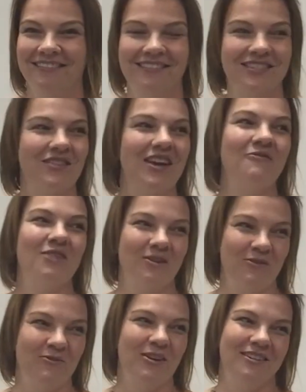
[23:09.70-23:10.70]
So then what do
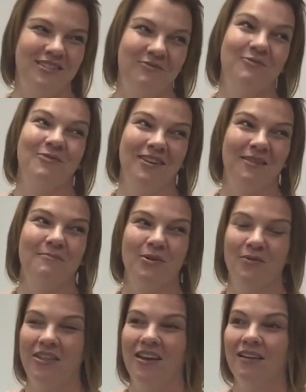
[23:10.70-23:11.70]
we want to do? We want to eat
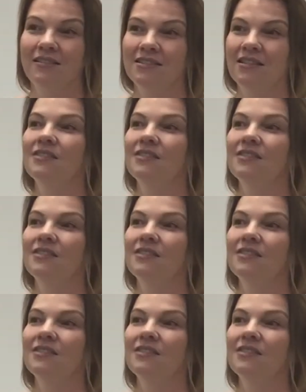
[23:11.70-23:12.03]
both things.